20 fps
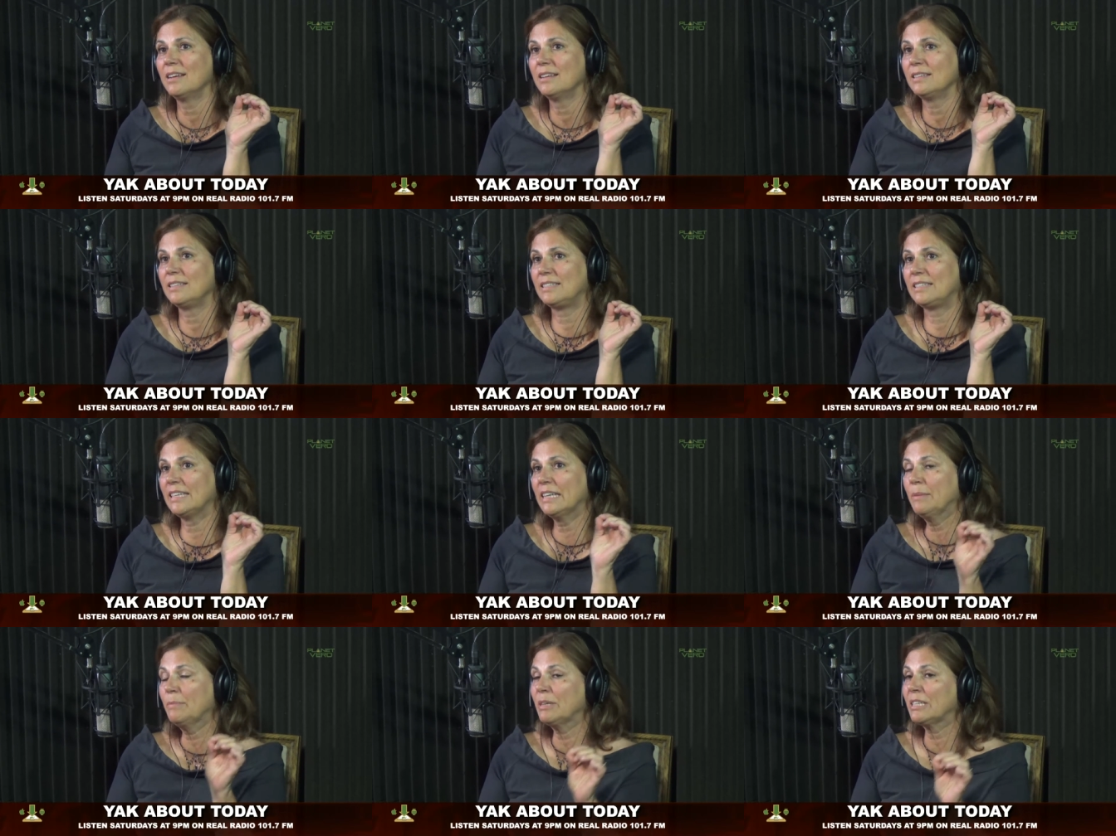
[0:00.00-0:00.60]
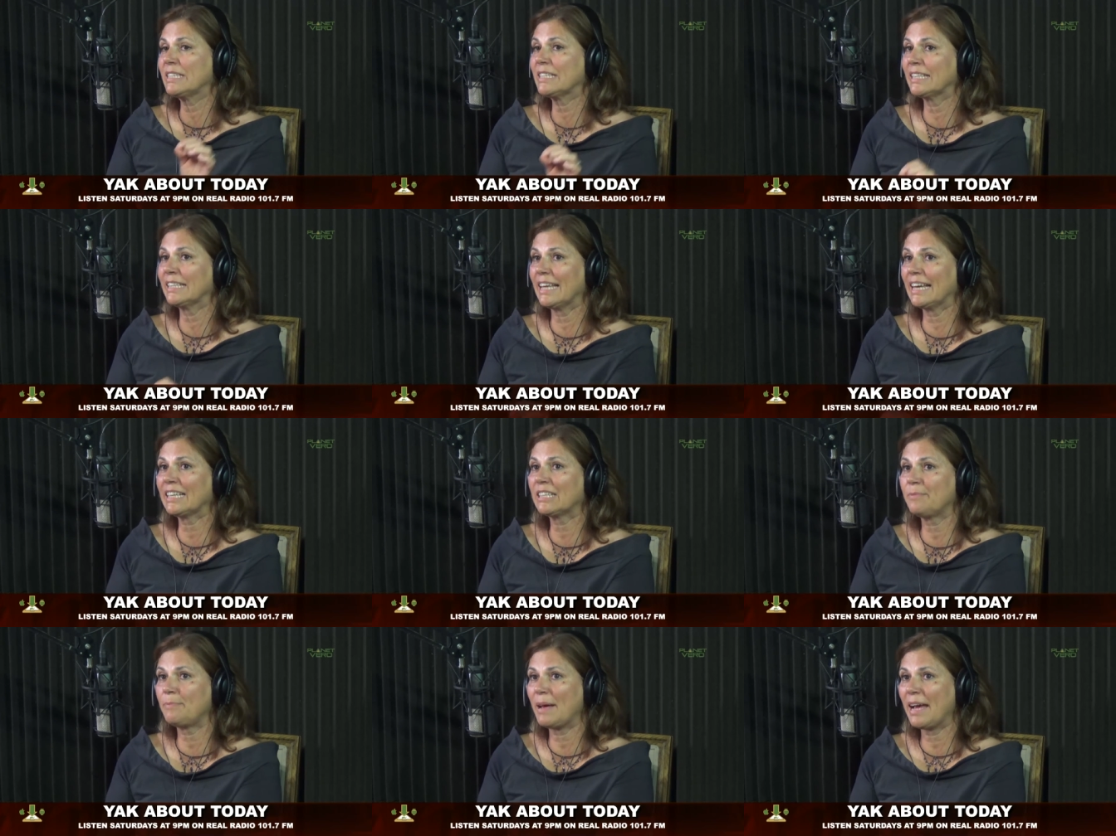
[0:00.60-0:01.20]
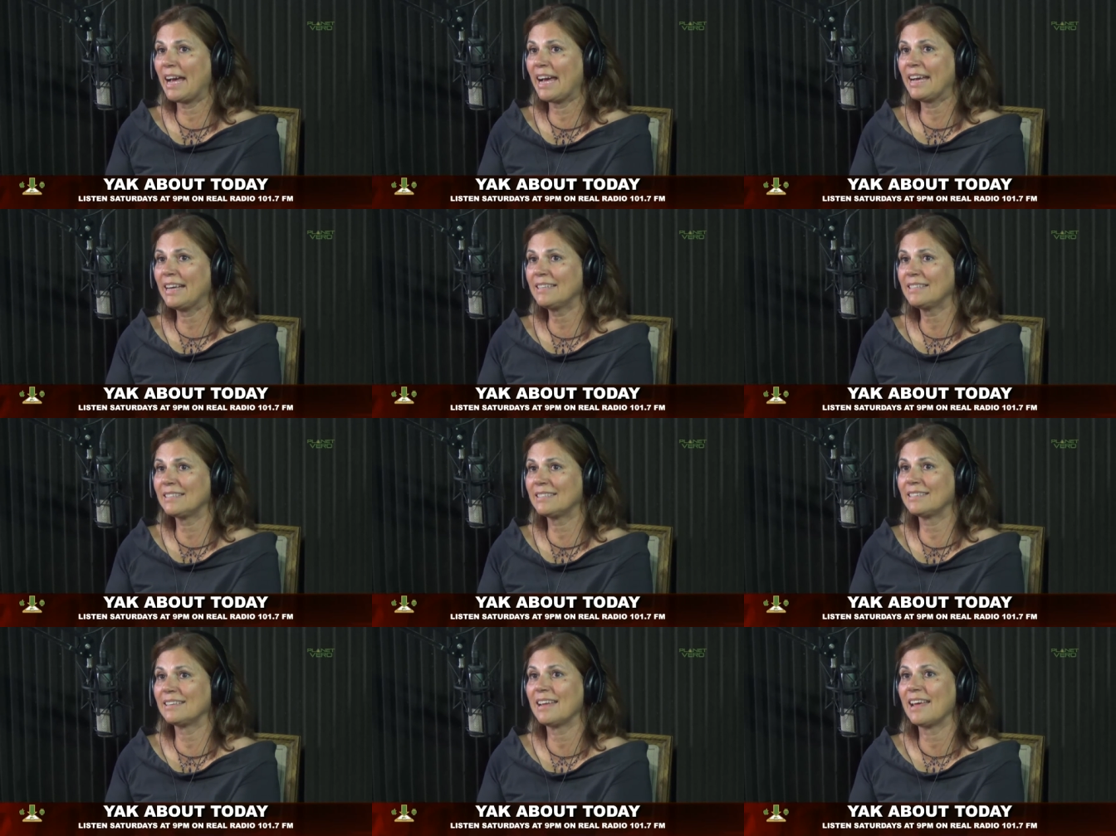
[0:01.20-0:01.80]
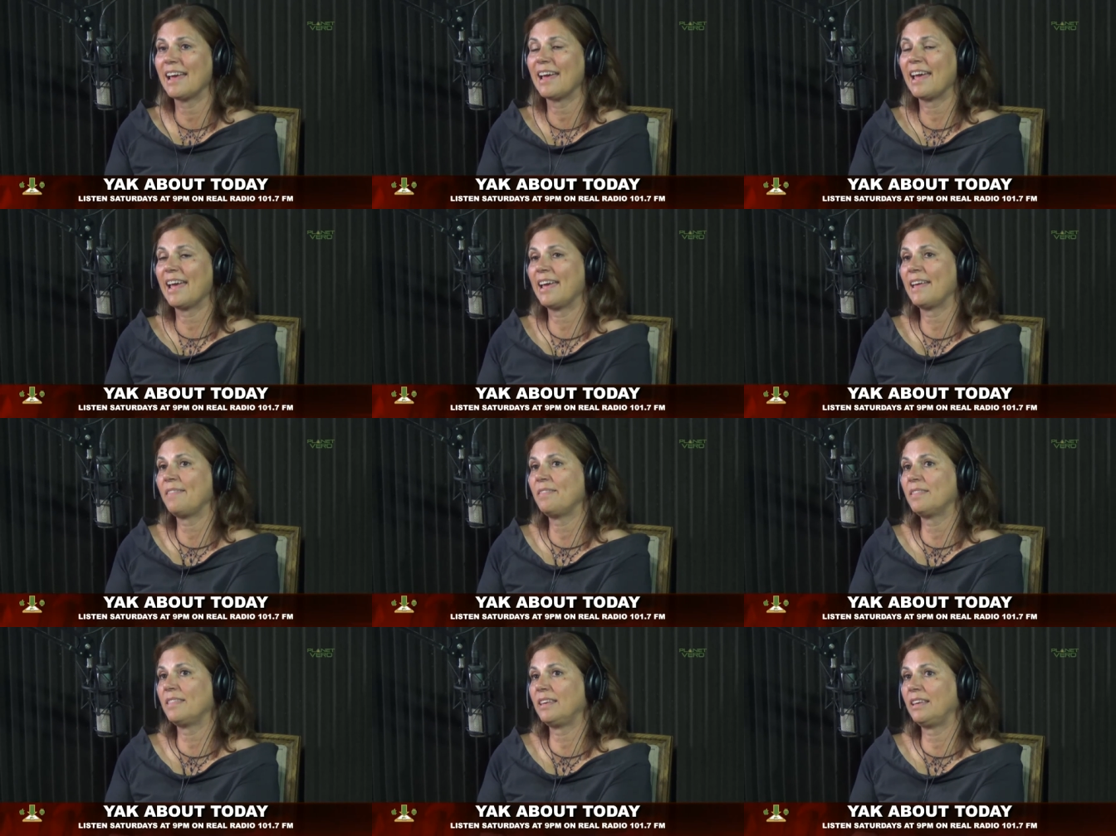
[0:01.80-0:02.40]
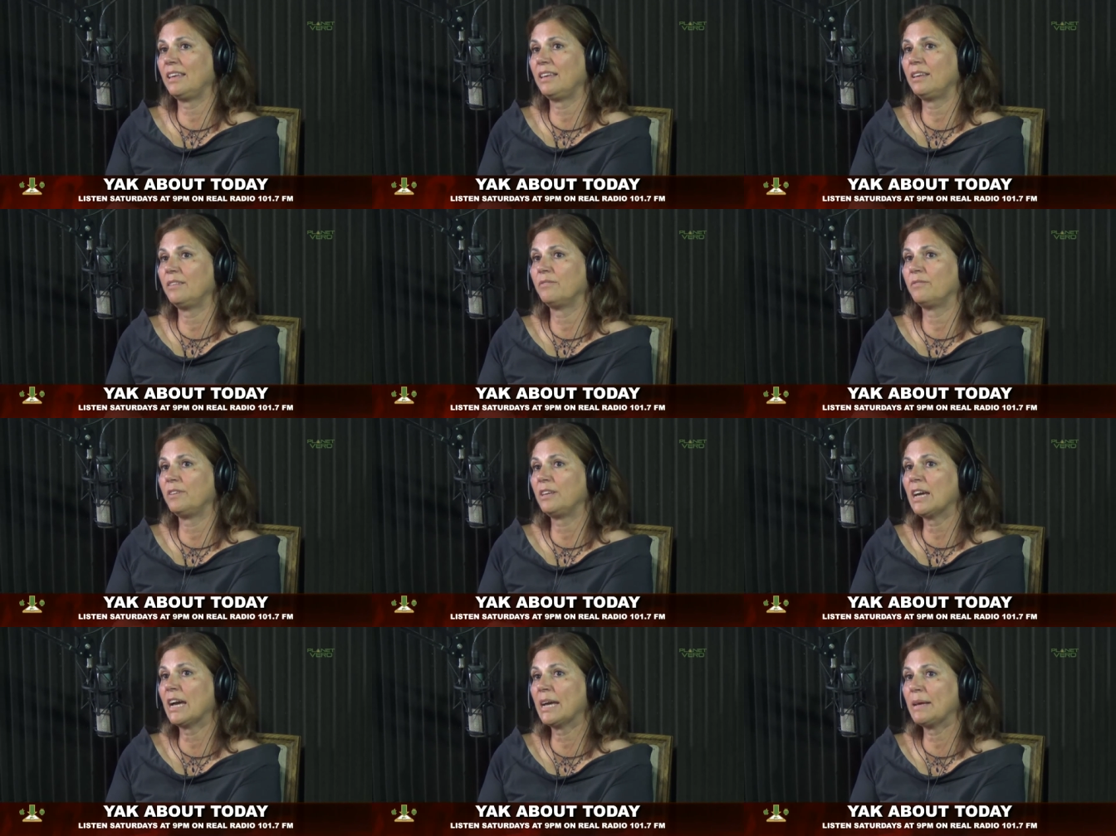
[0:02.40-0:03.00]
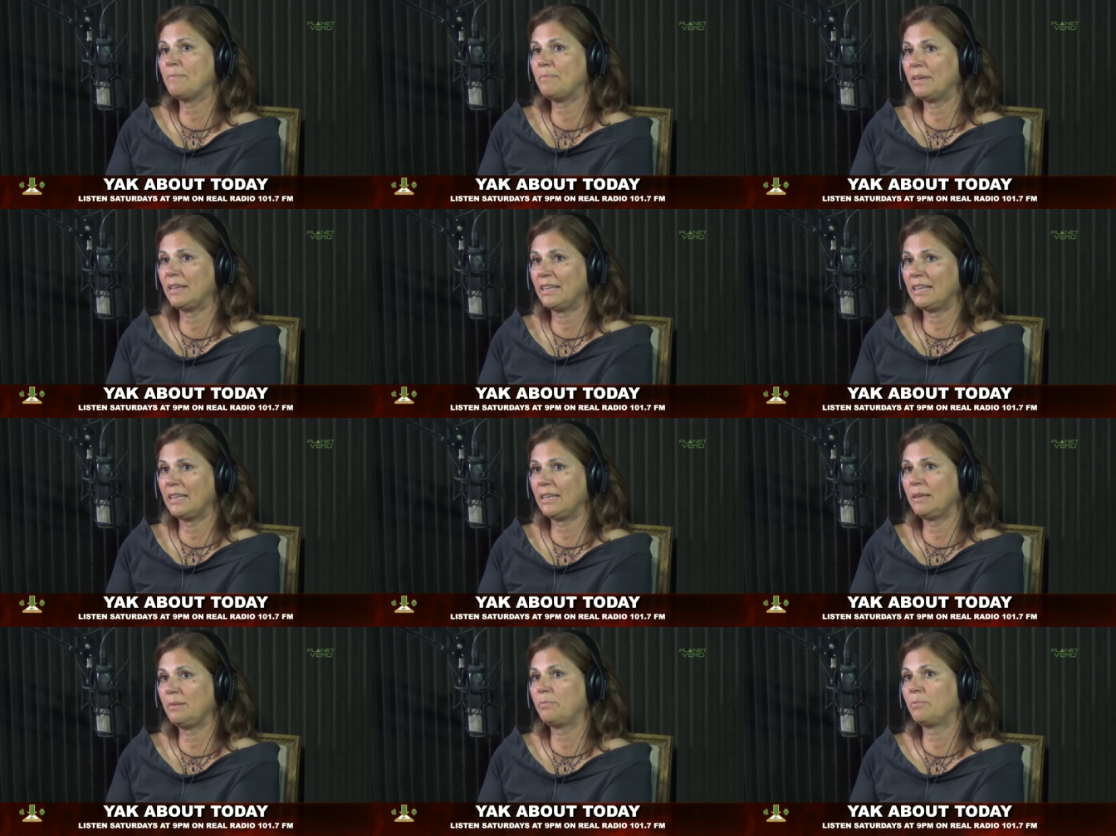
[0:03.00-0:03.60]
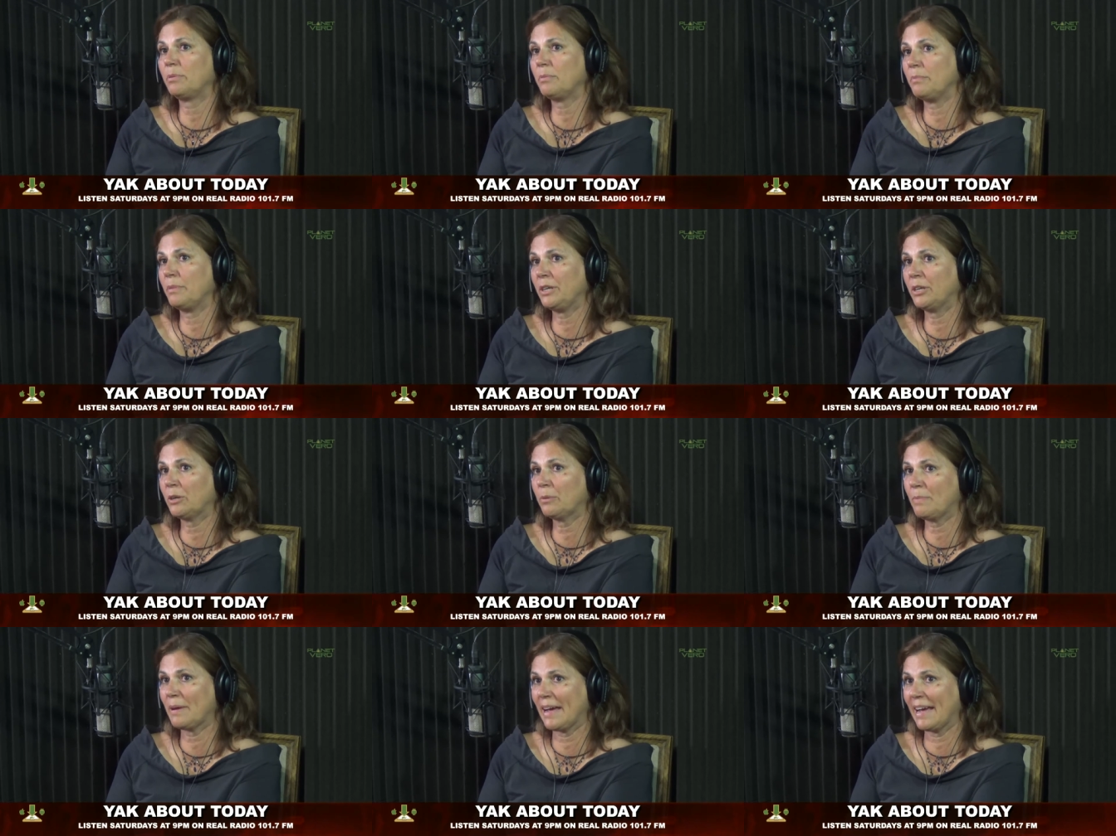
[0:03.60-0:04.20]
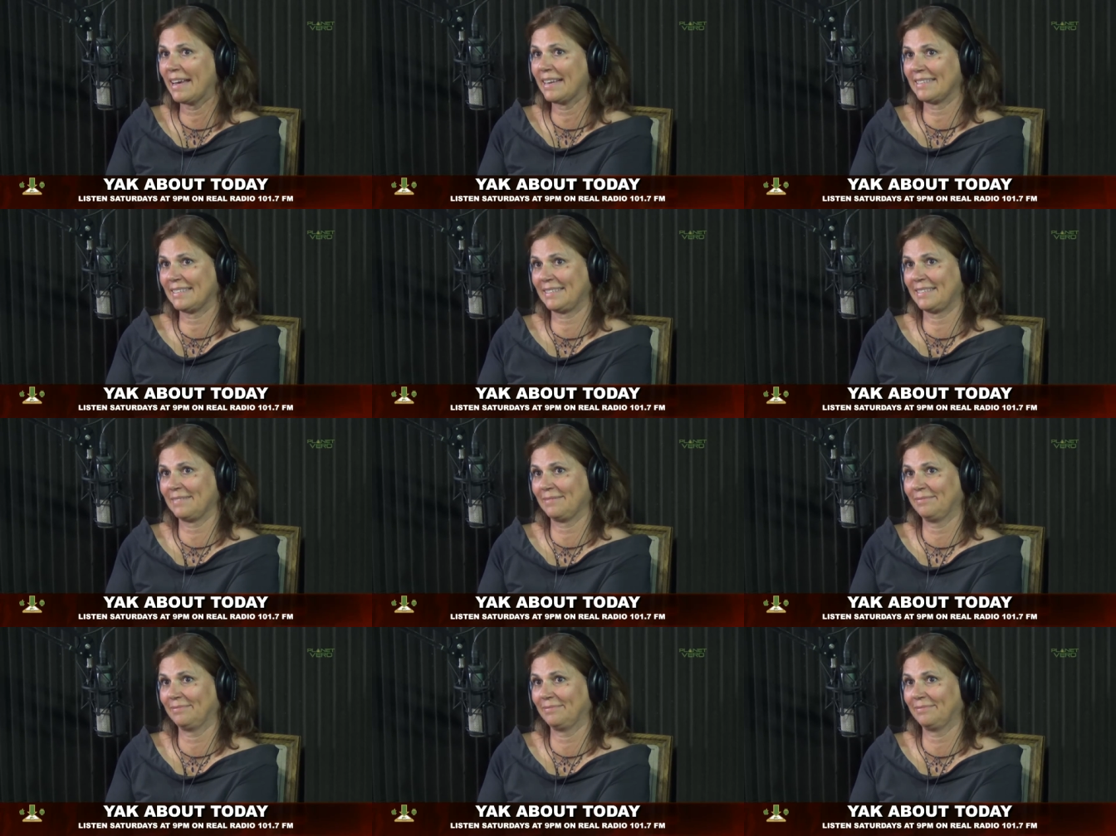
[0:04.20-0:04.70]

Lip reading: Cinema Select Pass and the VIP Premiere Pass.